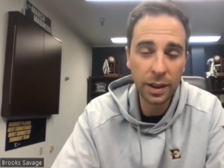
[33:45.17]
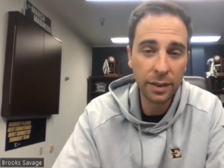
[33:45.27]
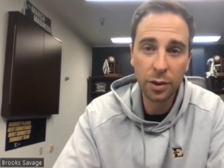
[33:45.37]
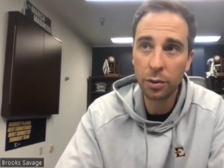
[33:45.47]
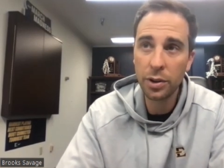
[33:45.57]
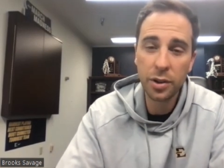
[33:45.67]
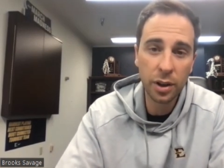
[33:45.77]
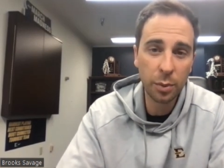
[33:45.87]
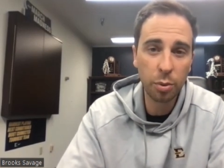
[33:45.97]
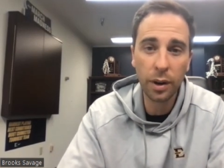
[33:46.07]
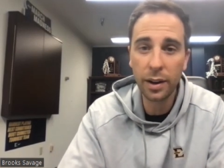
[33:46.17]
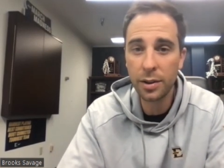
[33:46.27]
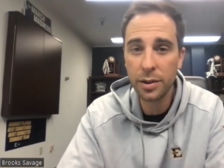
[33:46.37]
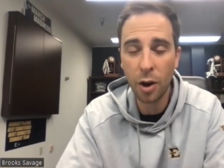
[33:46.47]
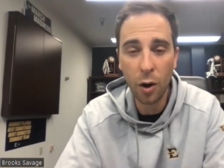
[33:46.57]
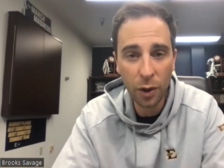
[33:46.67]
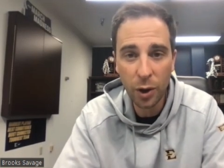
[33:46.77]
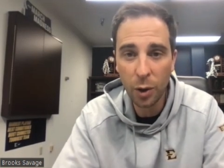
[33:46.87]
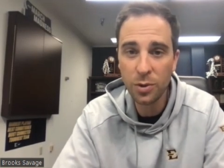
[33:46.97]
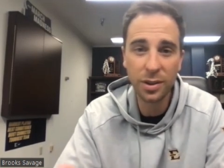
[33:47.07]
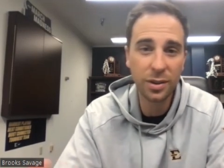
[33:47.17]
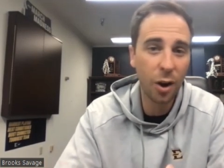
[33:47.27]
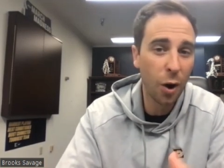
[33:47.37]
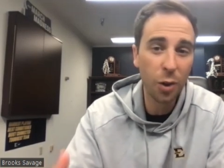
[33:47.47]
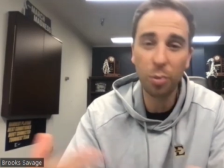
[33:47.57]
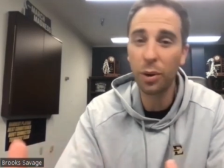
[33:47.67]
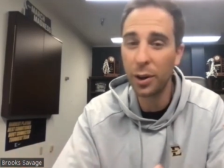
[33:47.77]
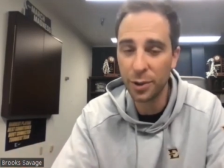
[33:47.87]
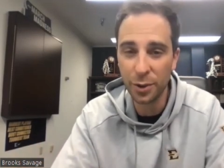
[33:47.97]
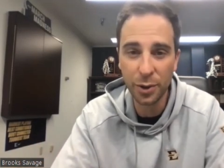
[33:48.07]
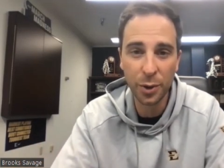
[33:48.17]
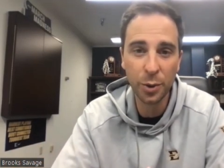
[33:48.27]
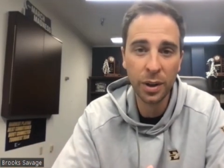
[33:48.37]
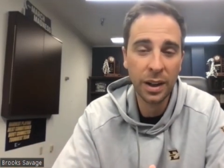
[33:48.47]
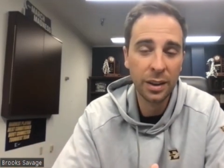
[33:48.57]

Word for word: Even the returning players, all the coaches, all the players are new.